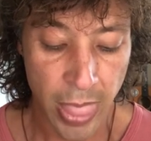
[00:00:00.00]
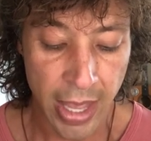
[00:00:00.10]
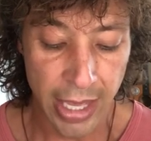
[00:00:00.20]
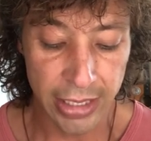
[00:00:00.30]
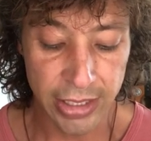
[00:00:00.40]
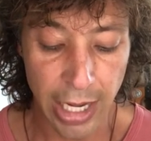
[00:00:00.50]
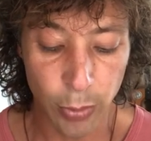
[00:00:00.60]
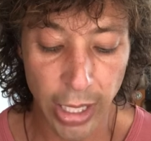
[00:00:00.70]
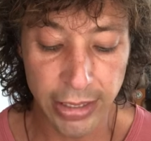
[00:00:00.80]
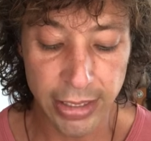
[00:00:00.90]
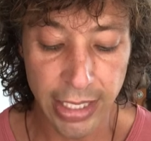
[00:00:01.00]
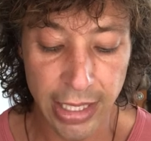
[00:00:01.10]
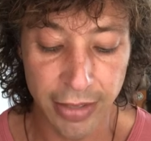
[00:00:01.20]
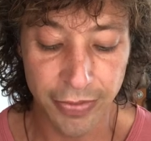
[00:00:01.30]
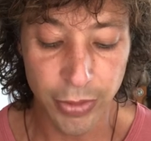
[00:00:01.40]
'It is not right to take
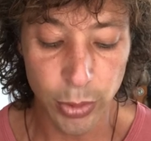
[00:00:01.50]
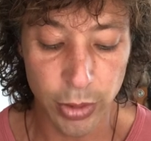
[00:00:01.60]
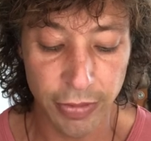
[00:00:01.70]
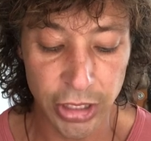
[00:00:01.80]
the food of the